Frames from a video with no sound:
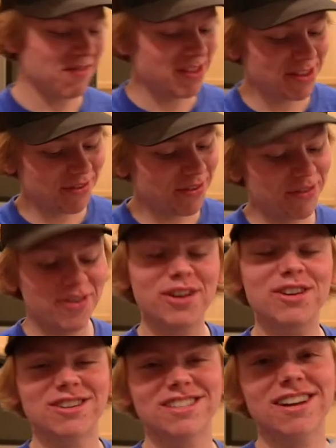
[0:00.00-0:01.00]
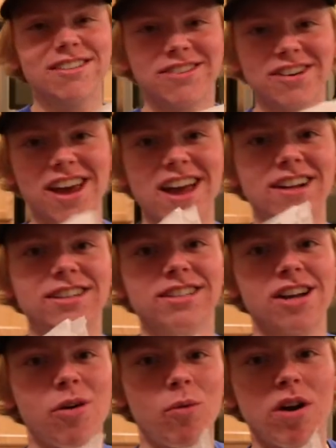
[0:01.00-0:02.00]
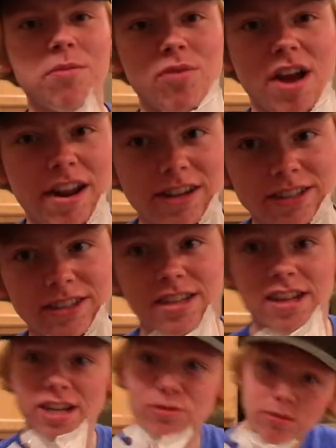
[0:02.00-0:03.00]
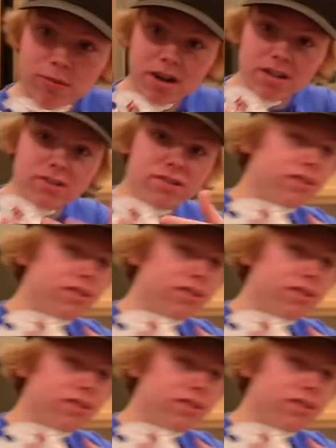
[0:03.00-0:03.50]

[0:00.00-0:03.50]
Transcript: You have to fulfill yourself, okay? White bread. That's what Brennan